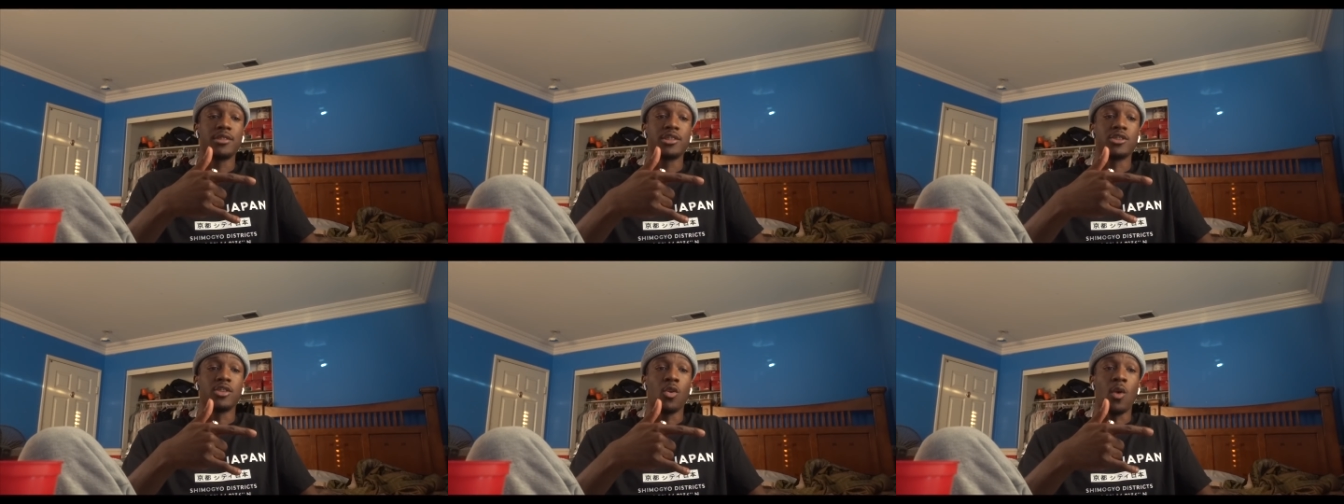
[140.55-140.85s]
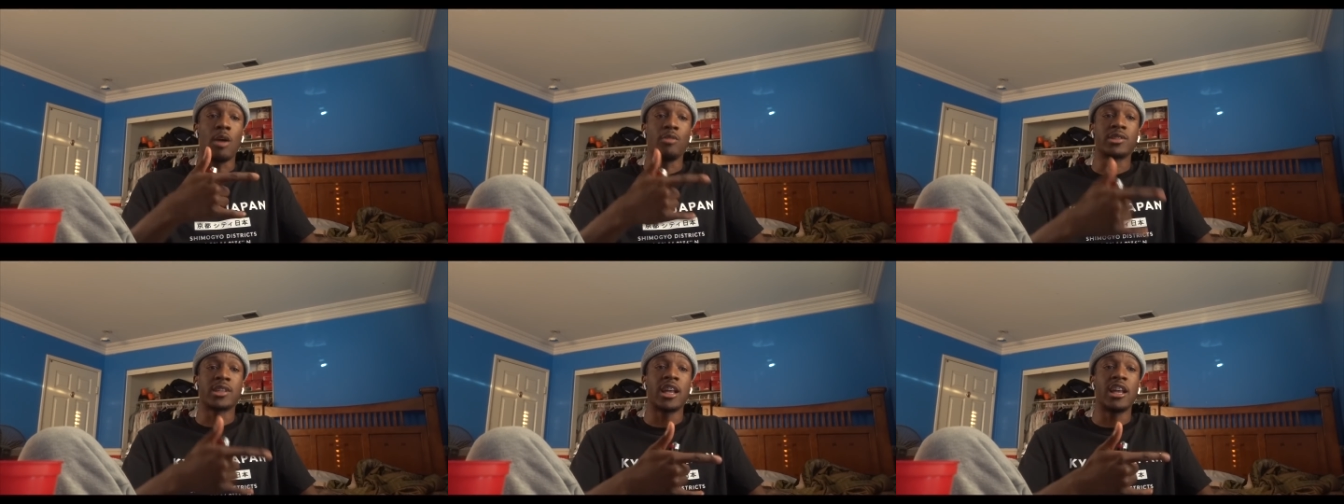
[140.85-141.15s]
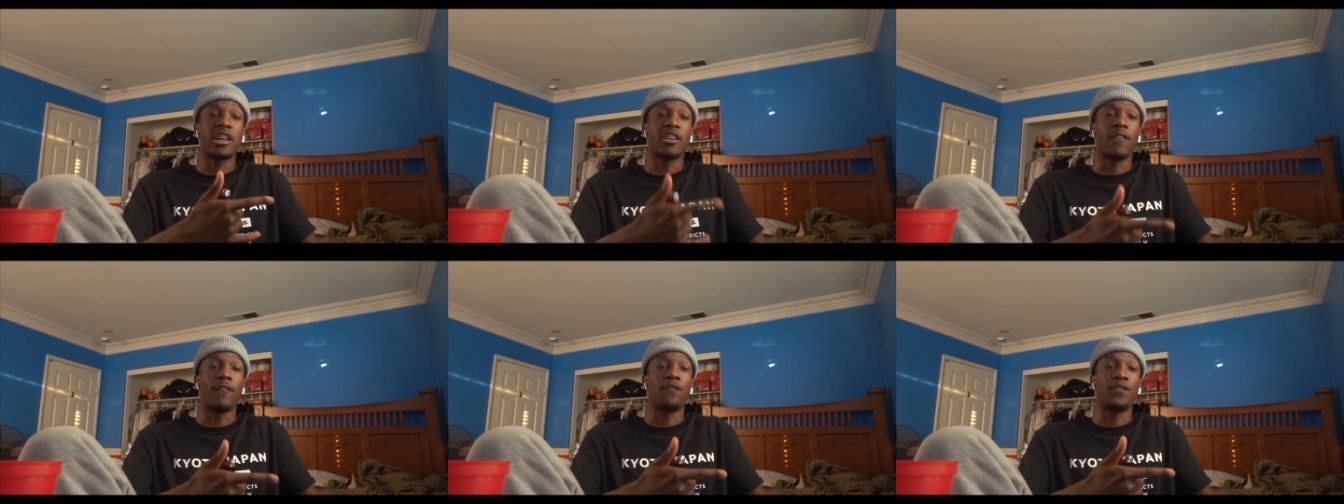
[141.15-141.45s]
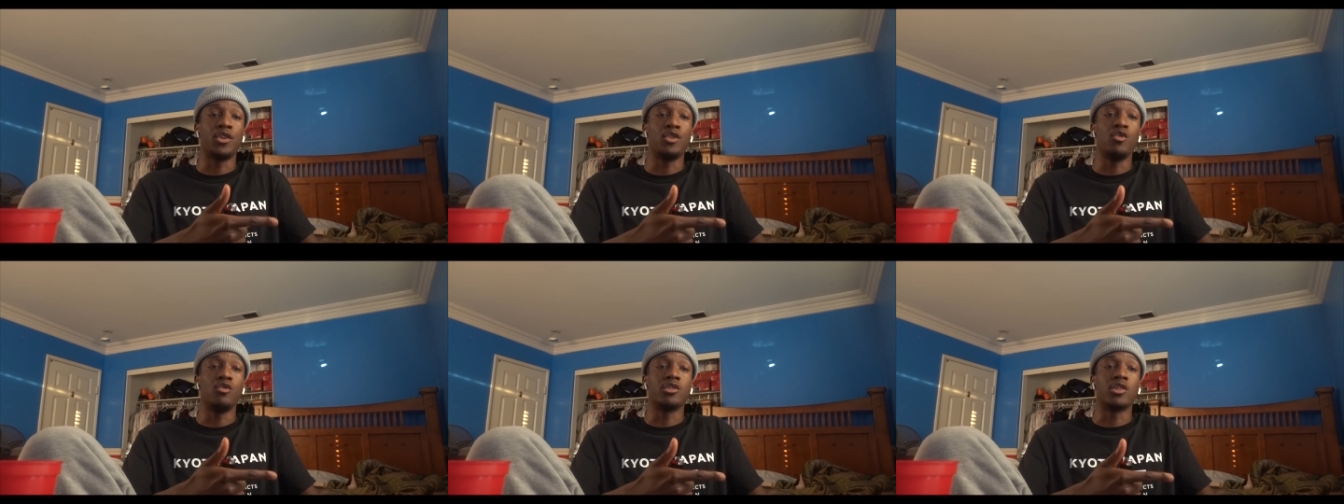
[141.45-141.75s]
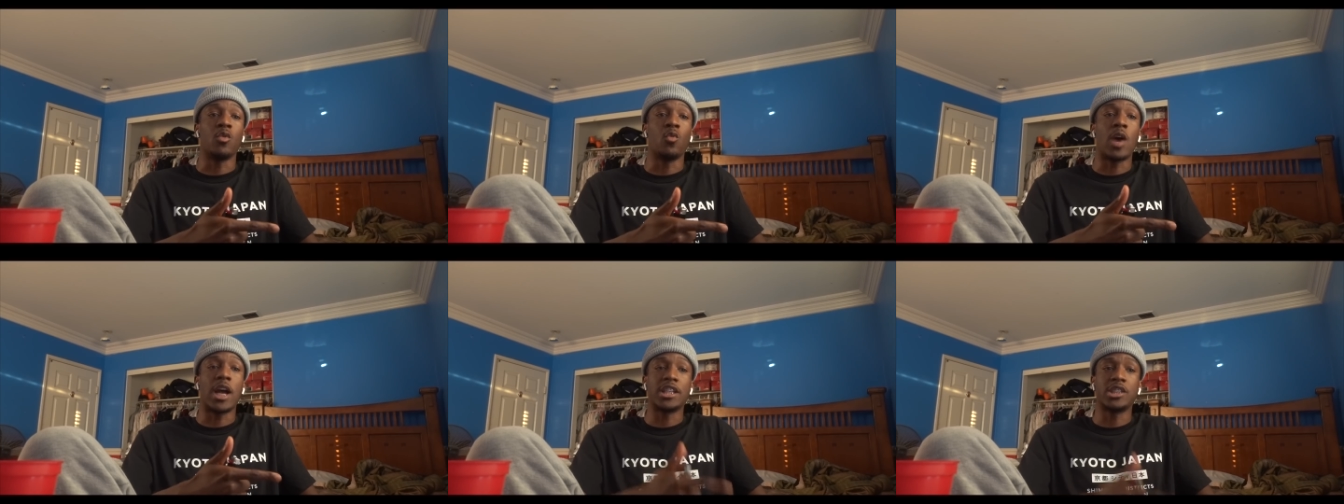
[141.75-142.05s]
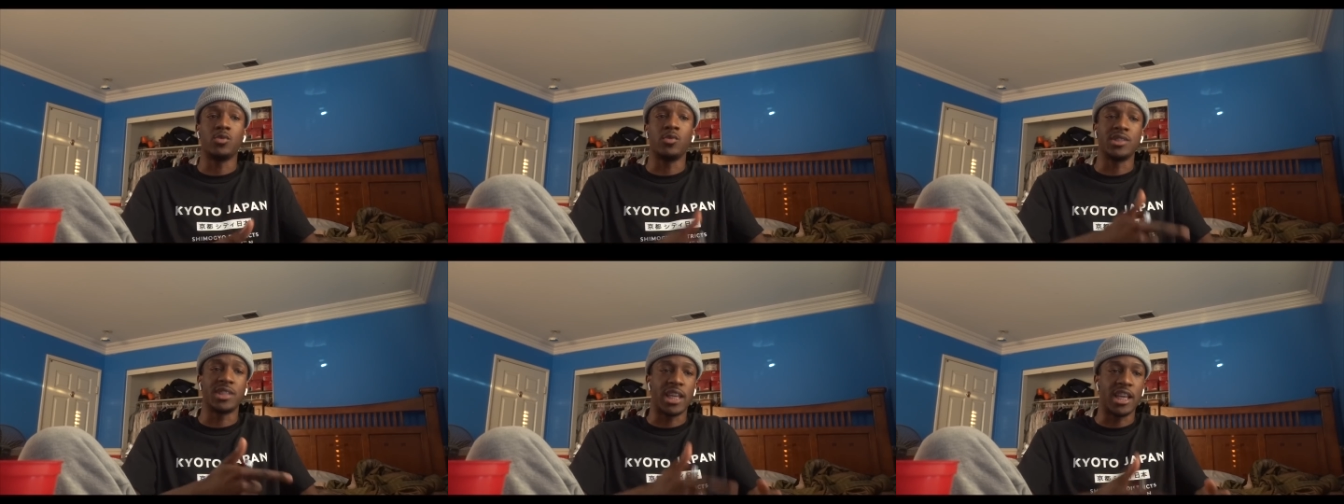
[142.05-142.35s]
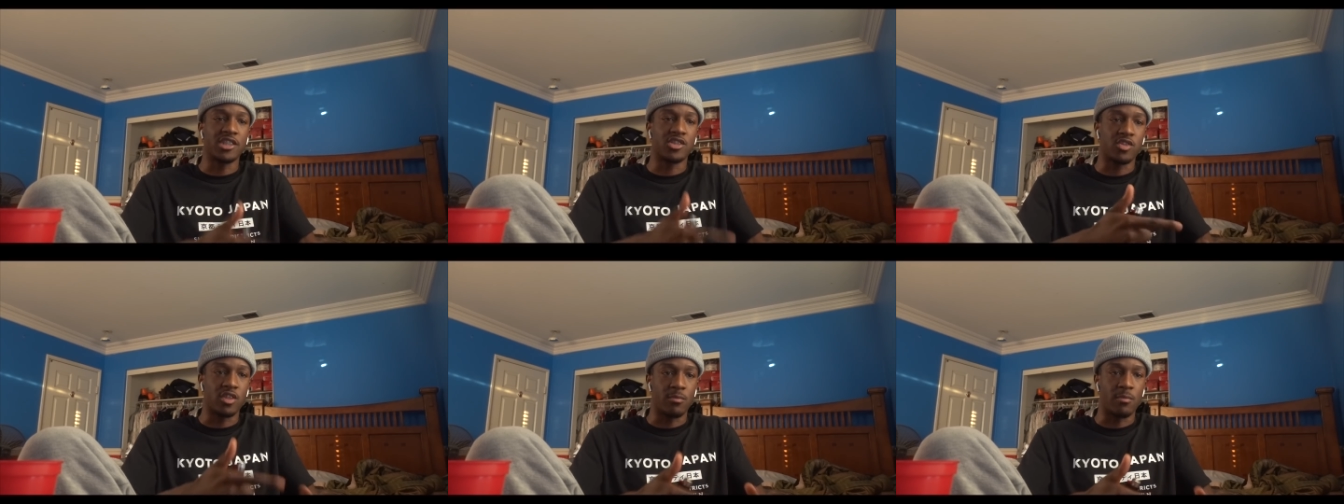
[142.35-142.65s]
So I was kind of confused on why she wasn't
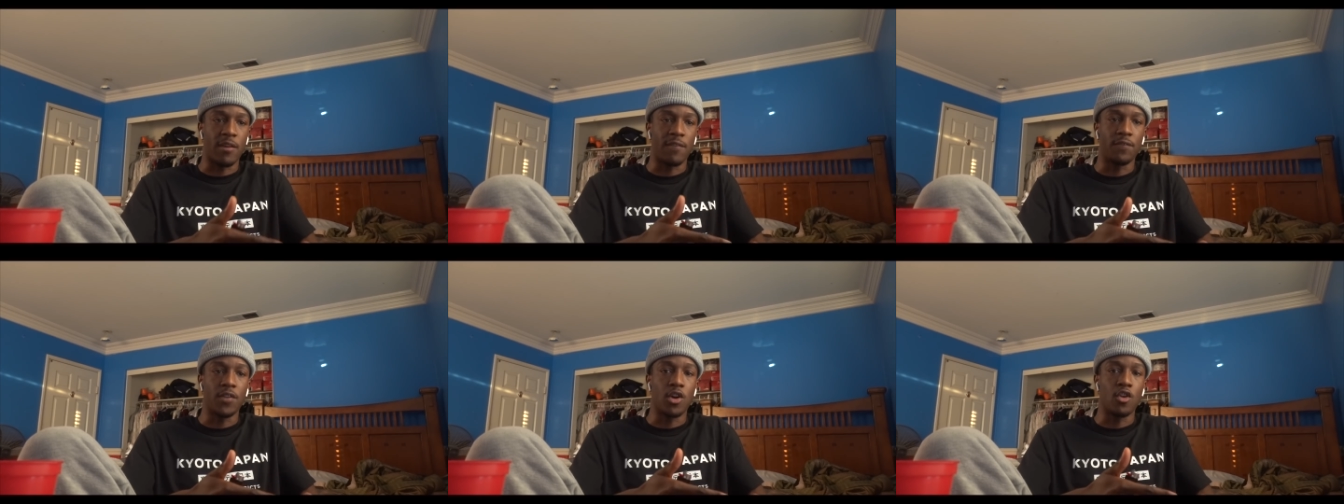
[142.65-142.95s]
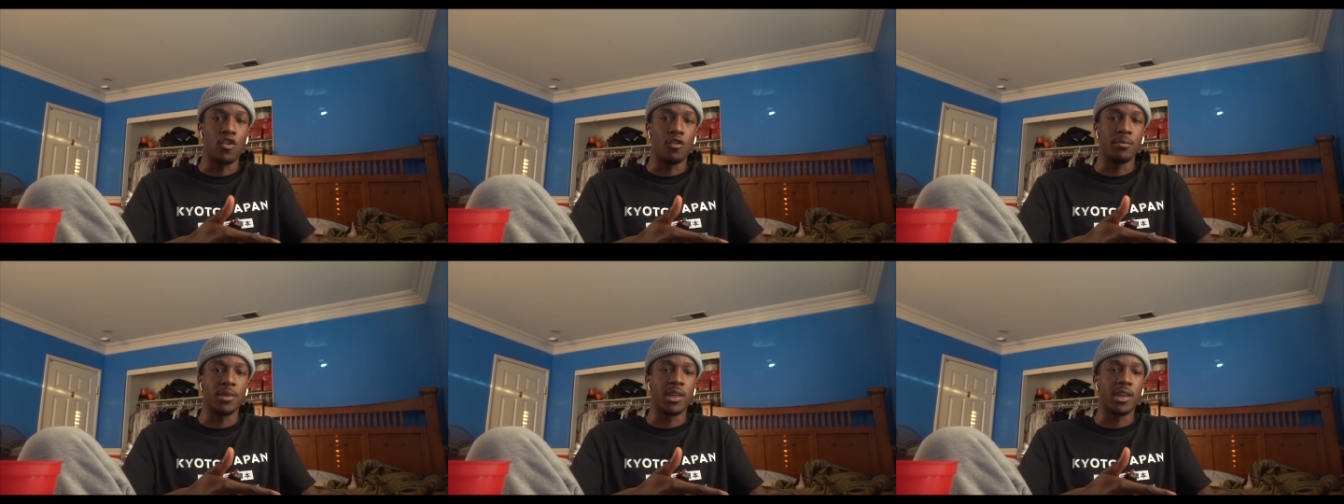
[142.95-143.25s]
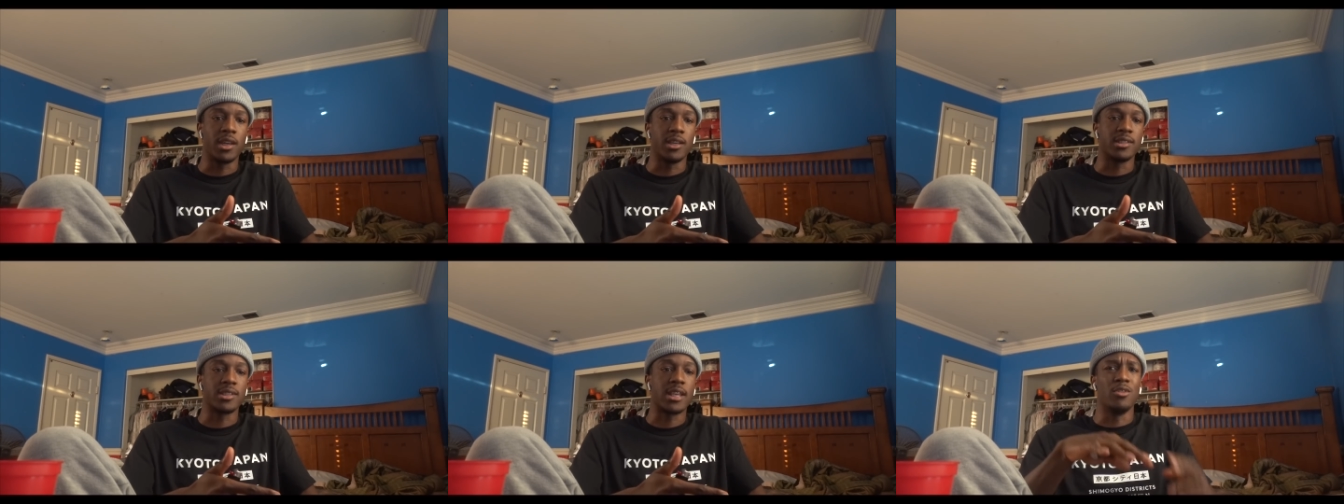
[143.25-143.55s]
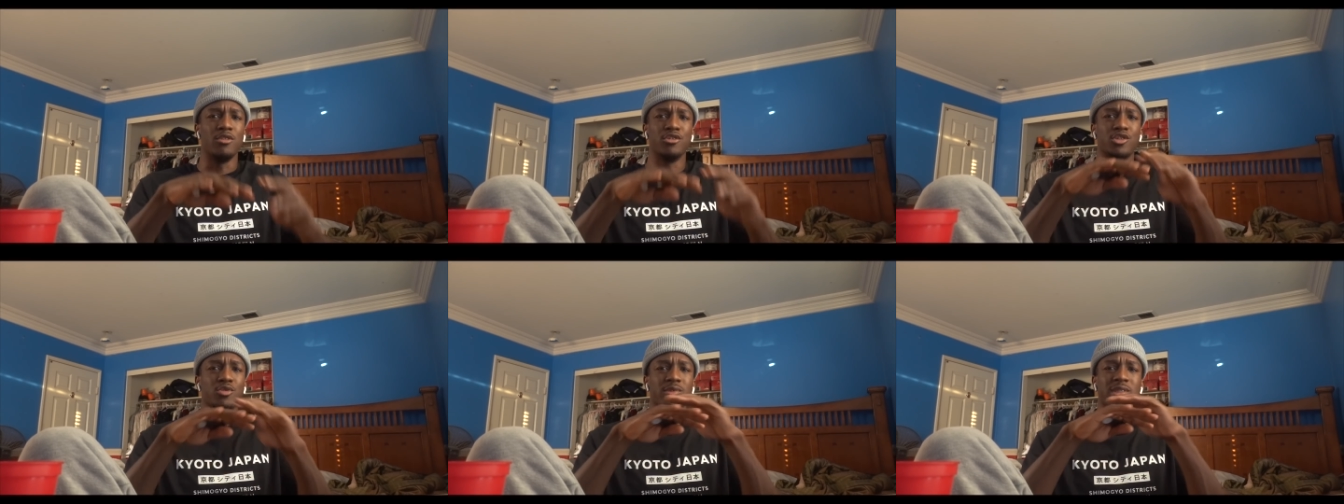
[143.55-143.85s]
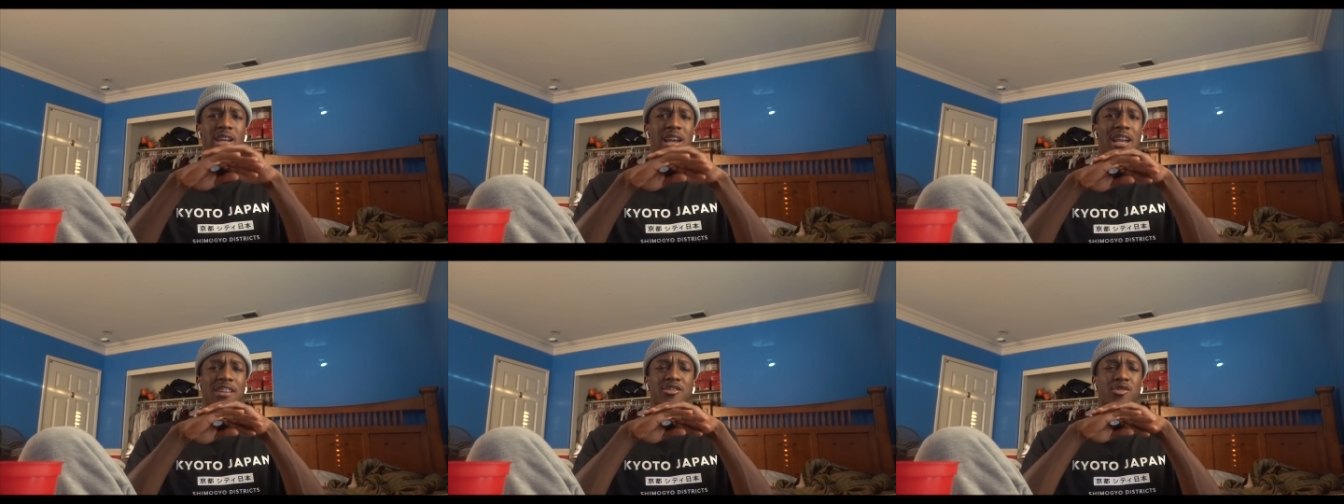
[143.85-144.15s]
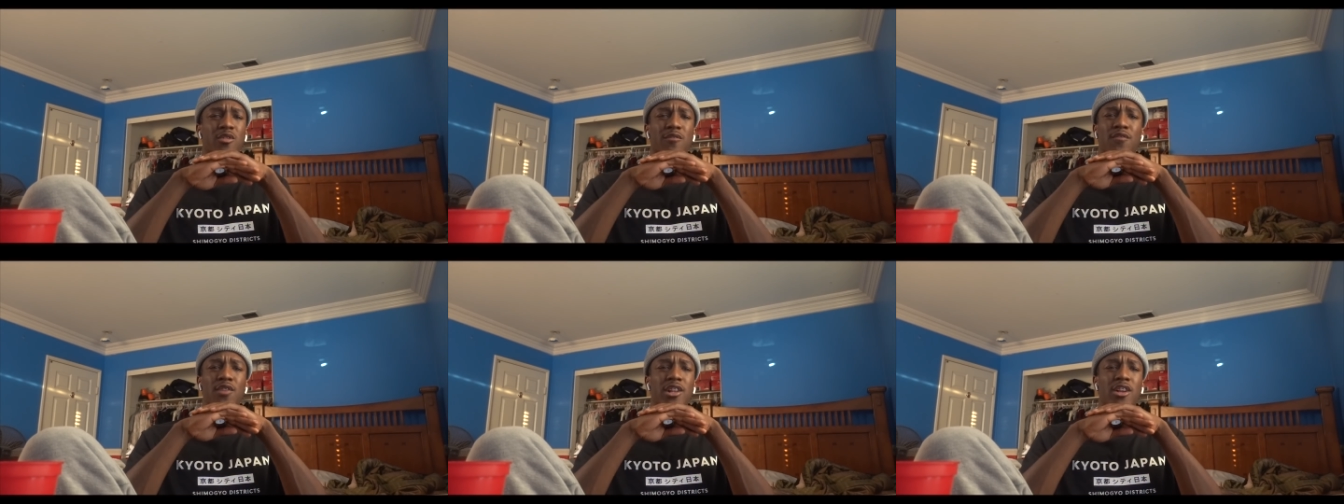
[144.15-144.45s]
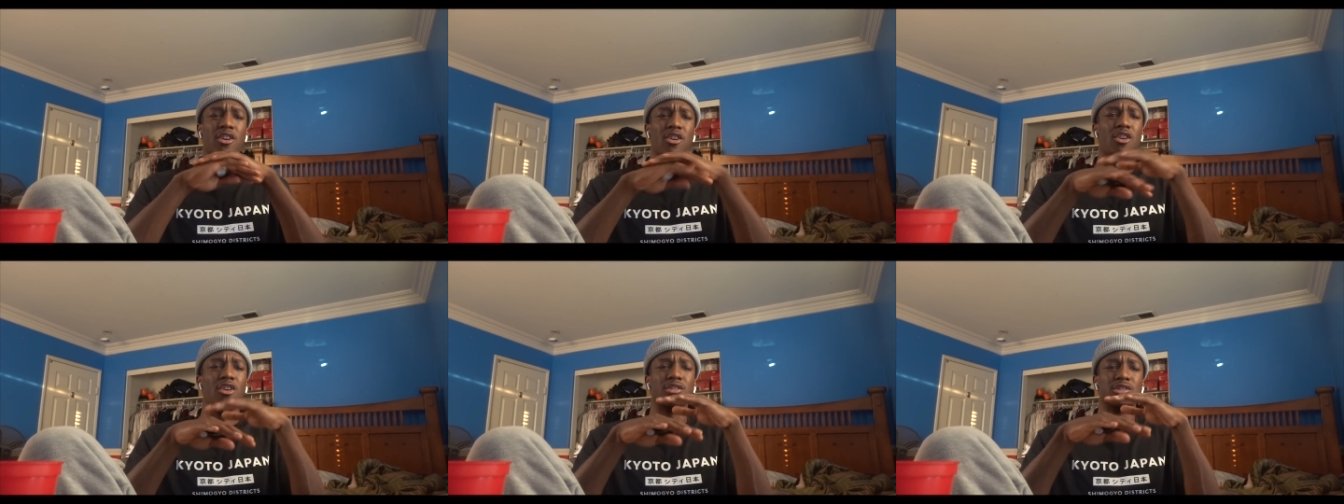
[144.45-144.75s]
answering my phone because bro, she was not answering her phone
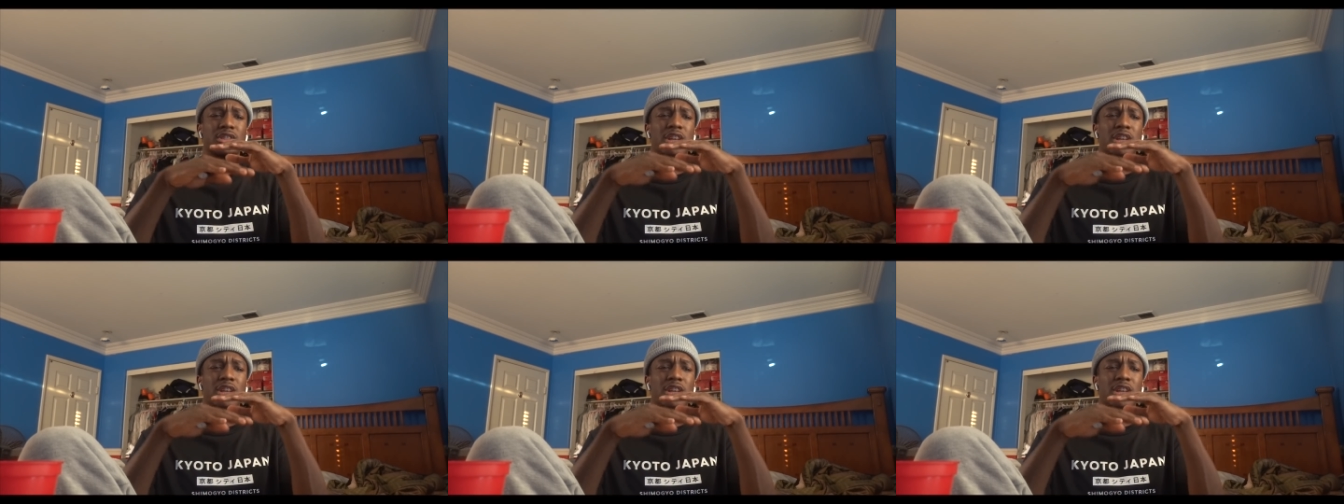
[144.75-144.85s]
at all.